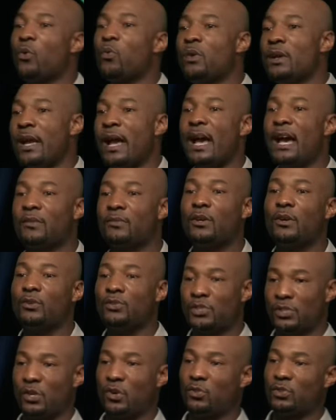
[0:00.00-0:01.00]
we have those
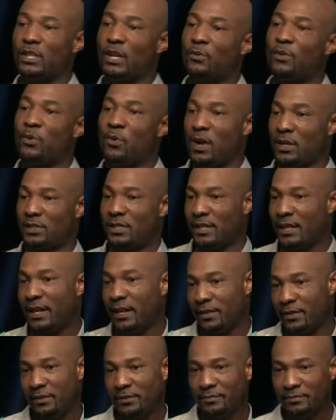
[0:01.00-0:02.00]
shows that we watch
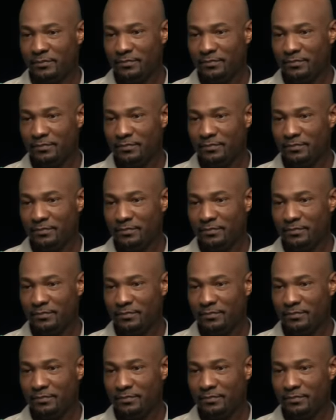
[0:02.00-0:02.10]
together,